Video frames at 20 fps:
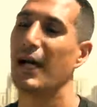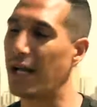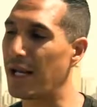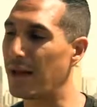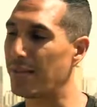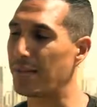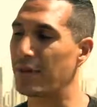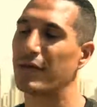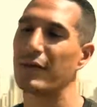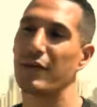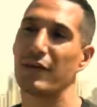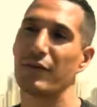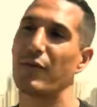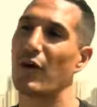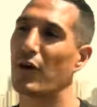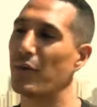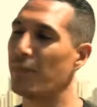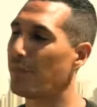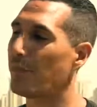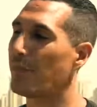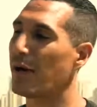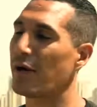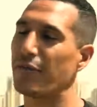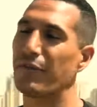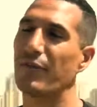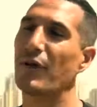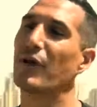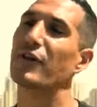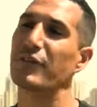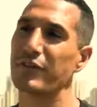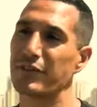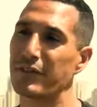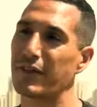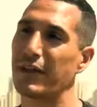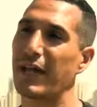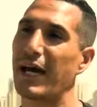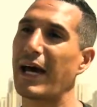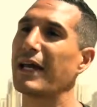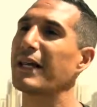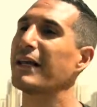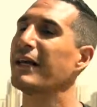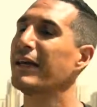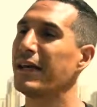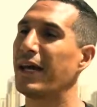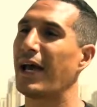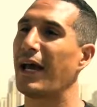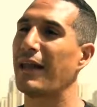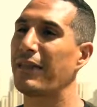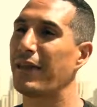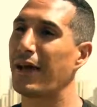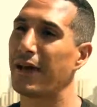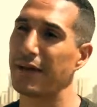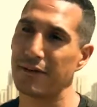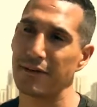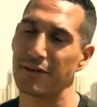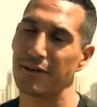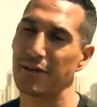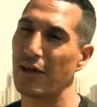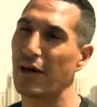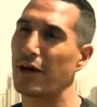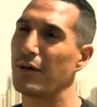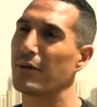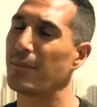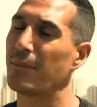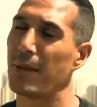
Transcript: and I'm going to devote my focus to that and then, you know,